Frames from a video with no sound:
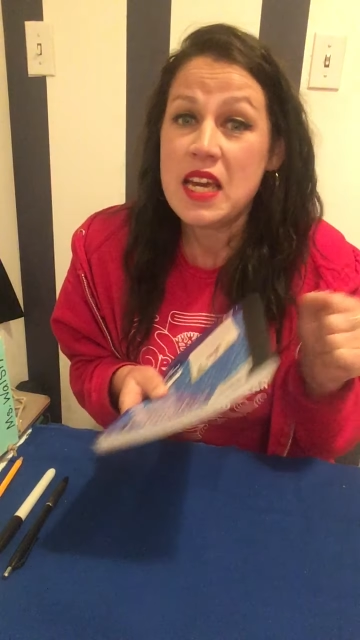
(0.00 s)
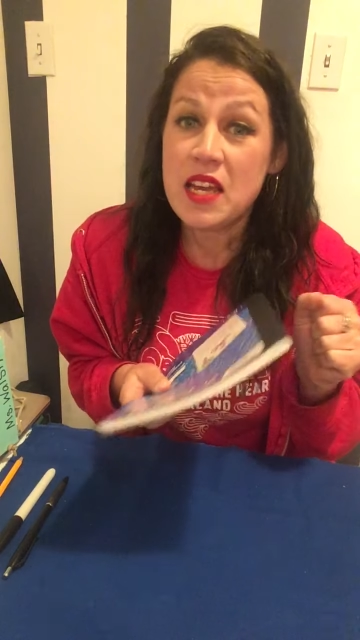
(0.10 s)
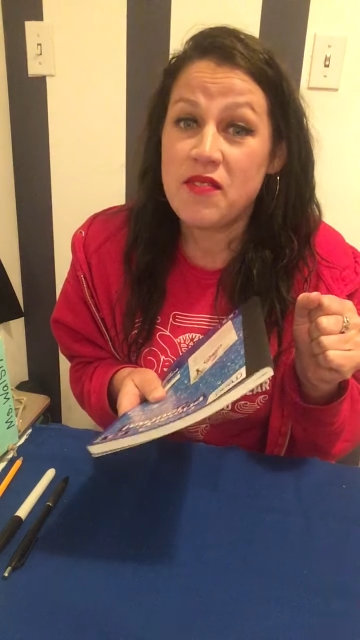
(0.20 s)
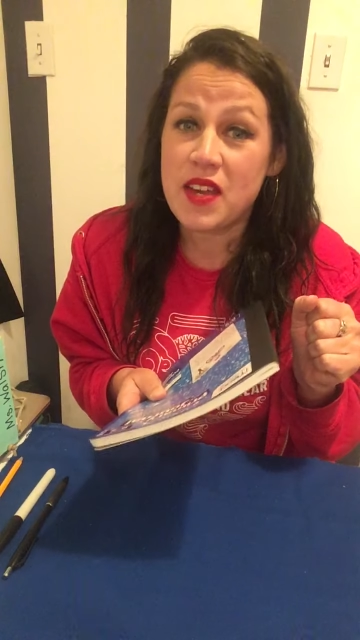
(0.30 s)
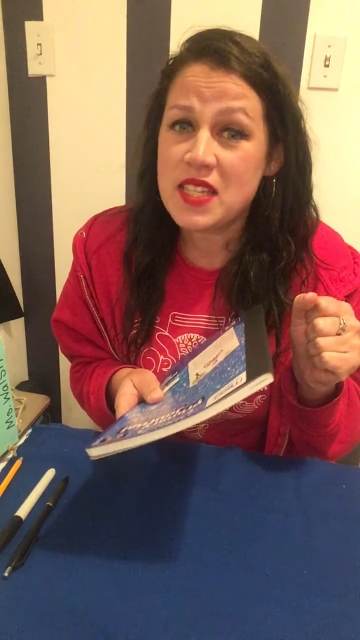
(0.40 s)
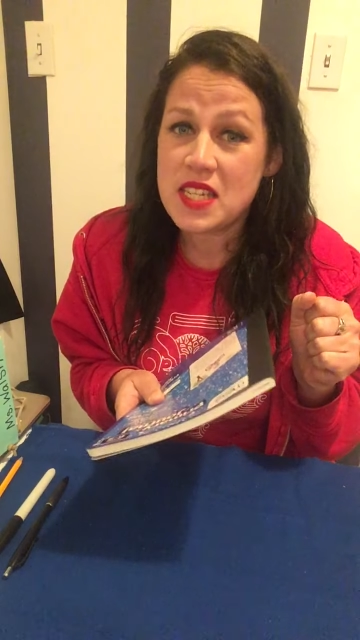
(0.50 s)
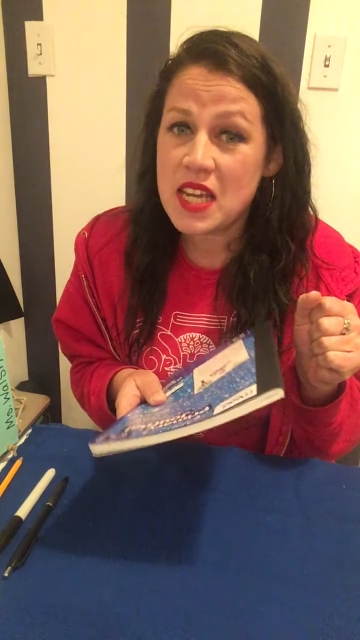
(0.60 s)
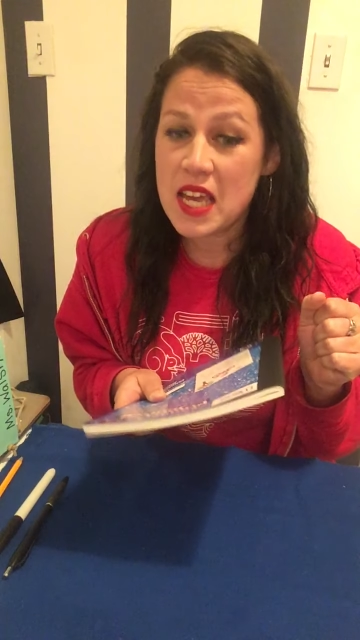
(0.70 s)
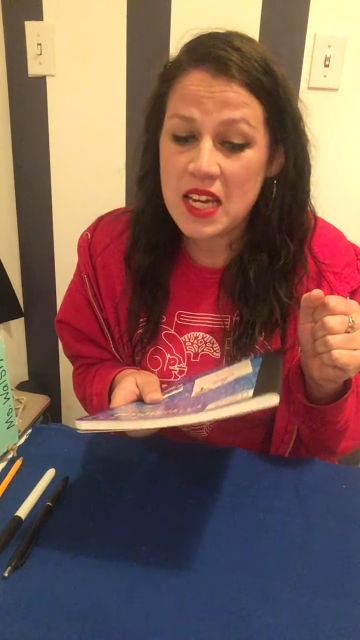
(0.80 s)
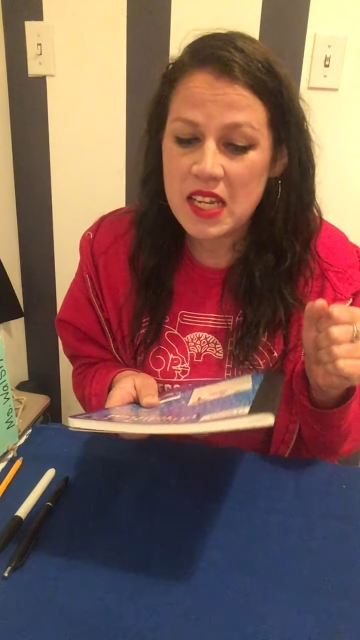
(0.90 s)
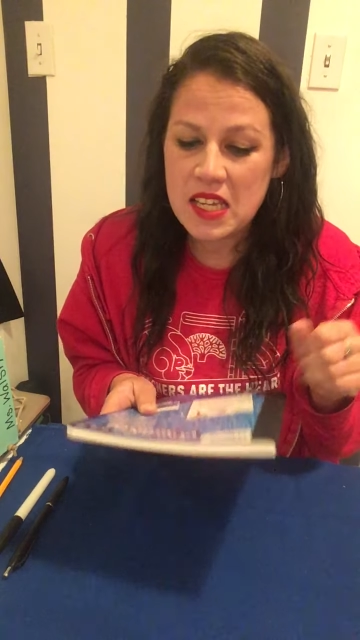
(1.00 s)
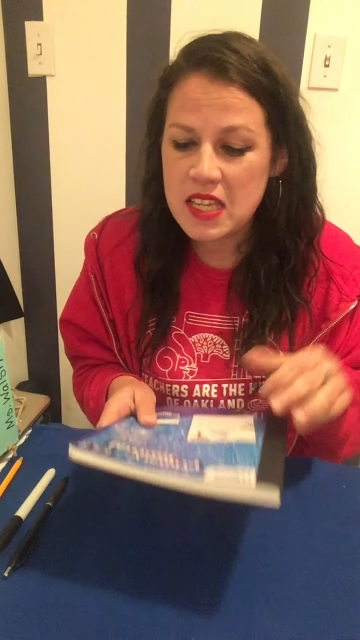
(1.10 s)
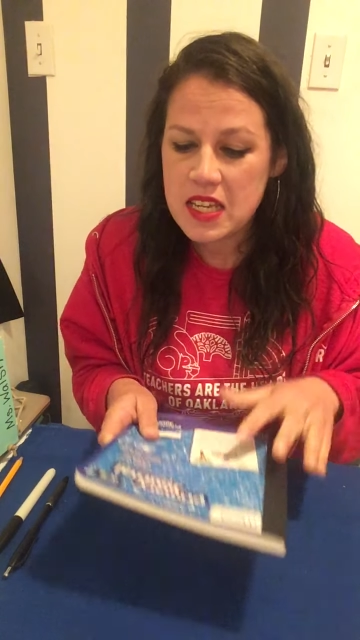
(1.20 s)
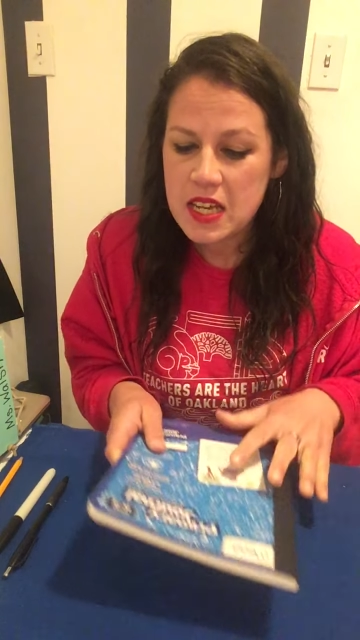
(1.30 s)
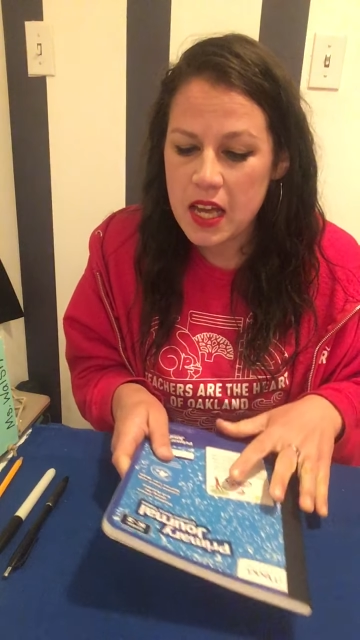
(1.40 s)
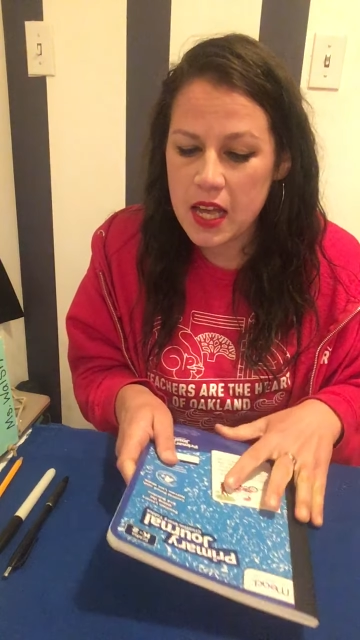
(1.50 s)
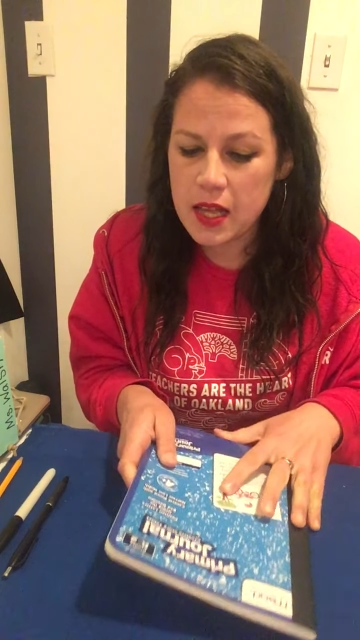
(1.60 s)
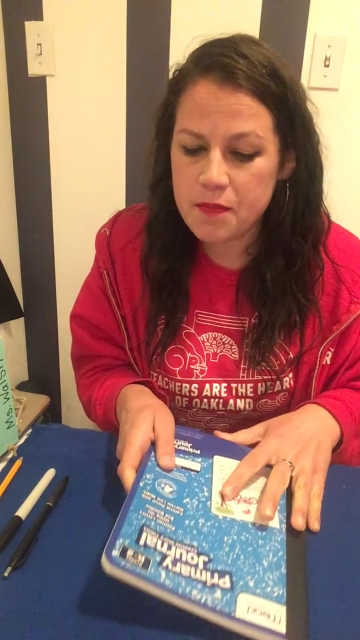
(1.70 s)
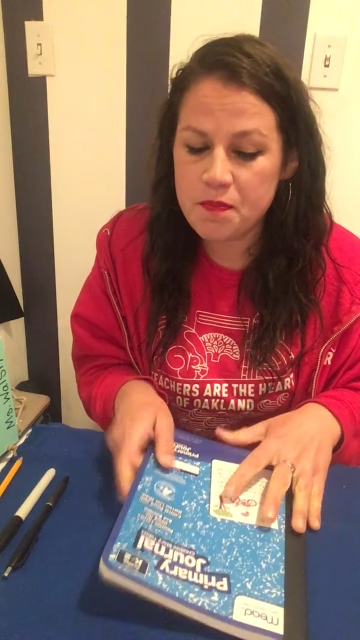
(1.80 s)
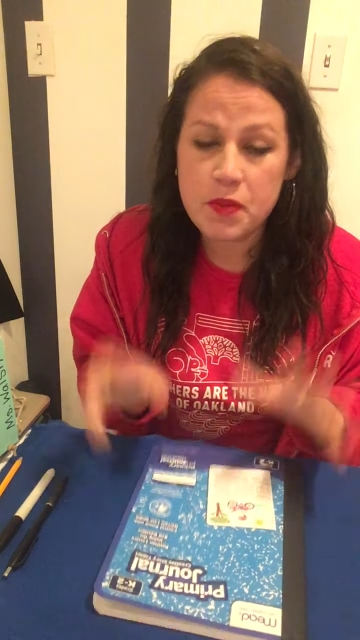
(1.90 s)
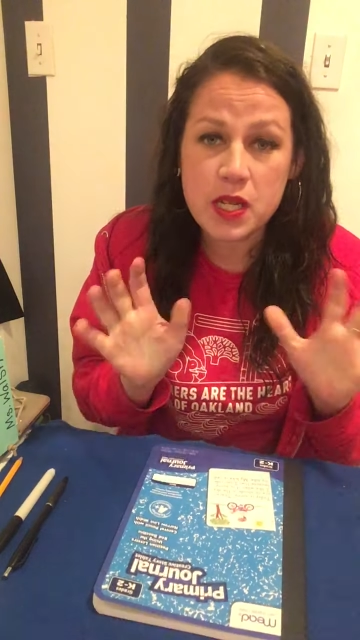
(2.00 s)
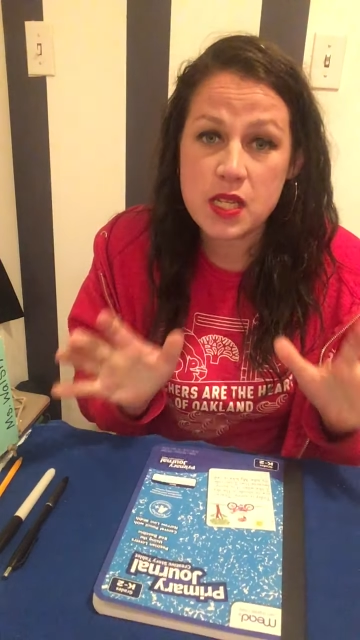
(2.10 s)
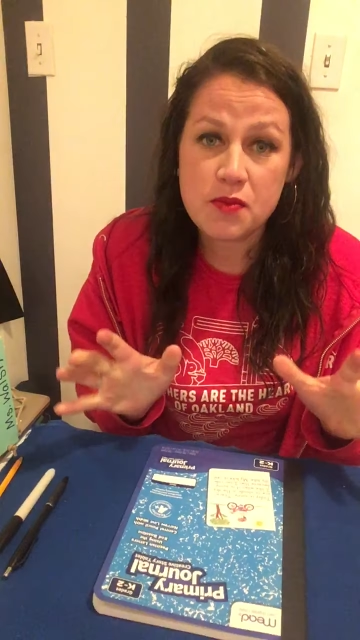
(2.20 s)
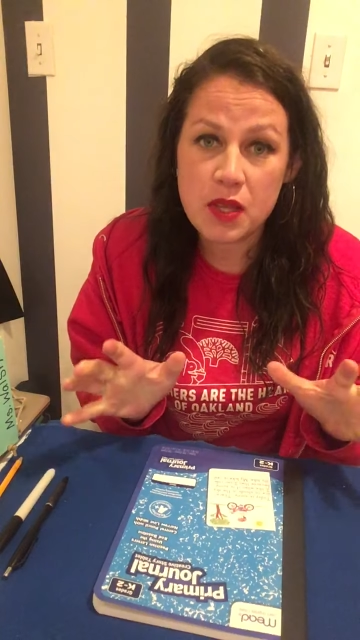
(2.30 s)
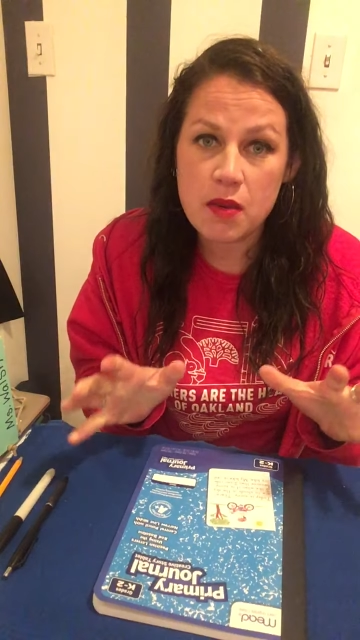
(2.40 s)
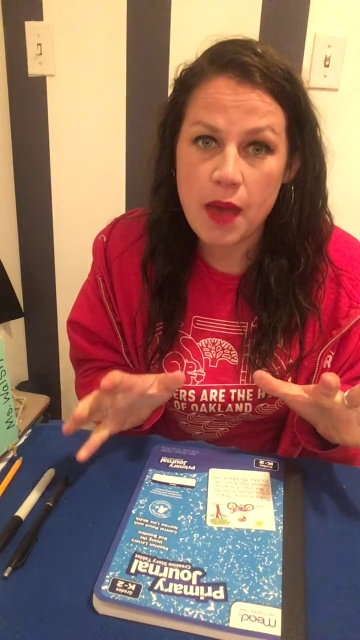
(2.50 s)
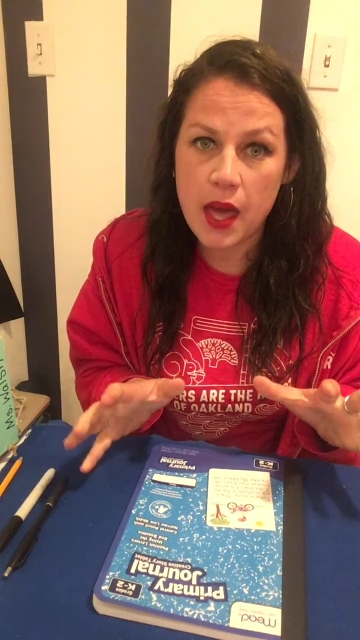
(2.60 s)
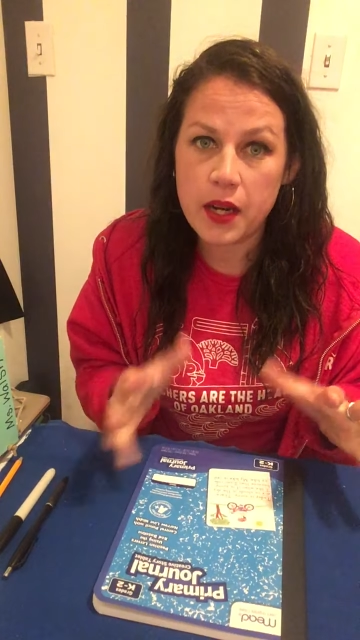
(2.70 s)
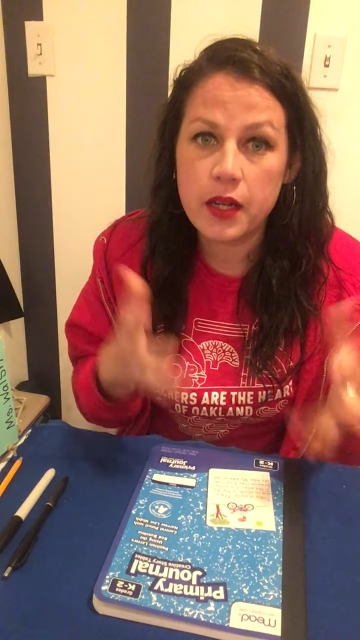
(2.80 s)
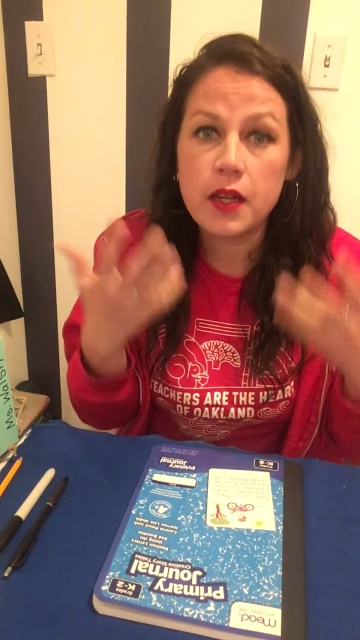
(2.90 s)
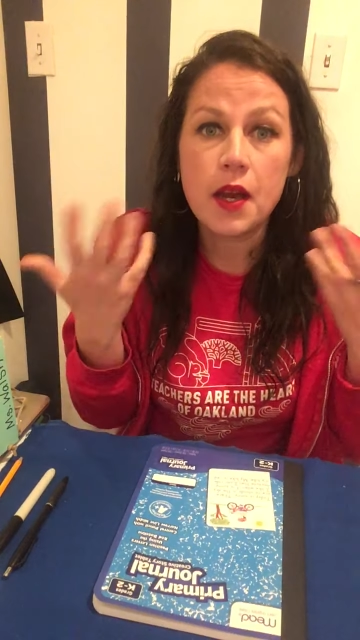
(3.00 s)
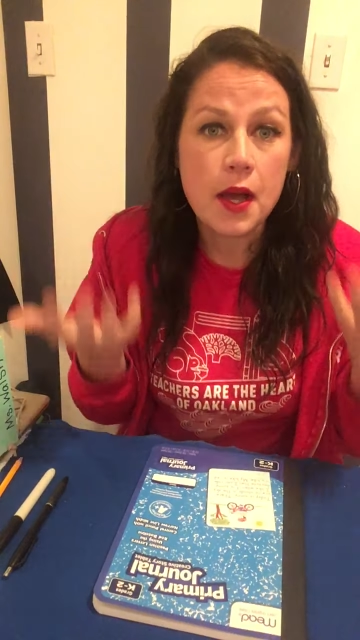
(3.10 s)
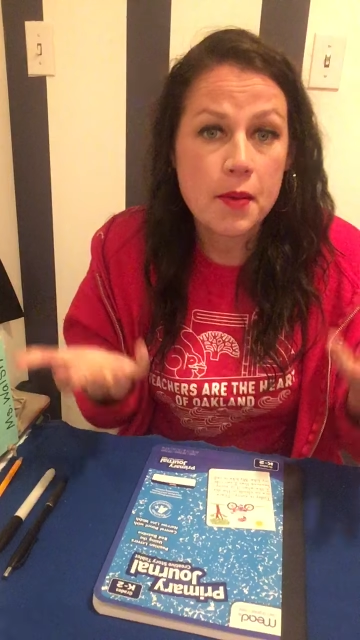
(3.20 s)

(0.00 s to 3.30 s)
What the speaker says: investigating, but it doesn't really matter.